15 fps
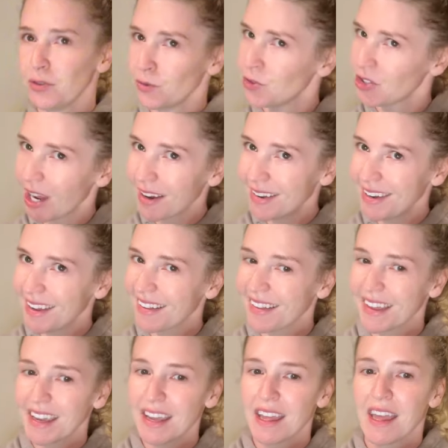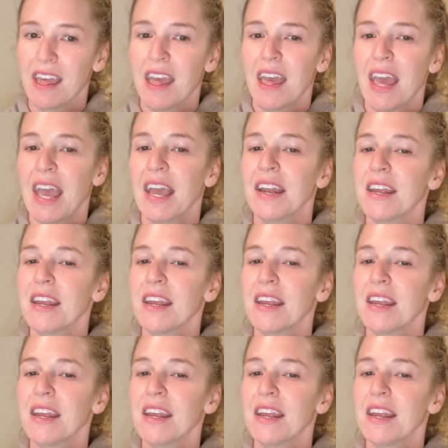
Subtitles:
check daily, and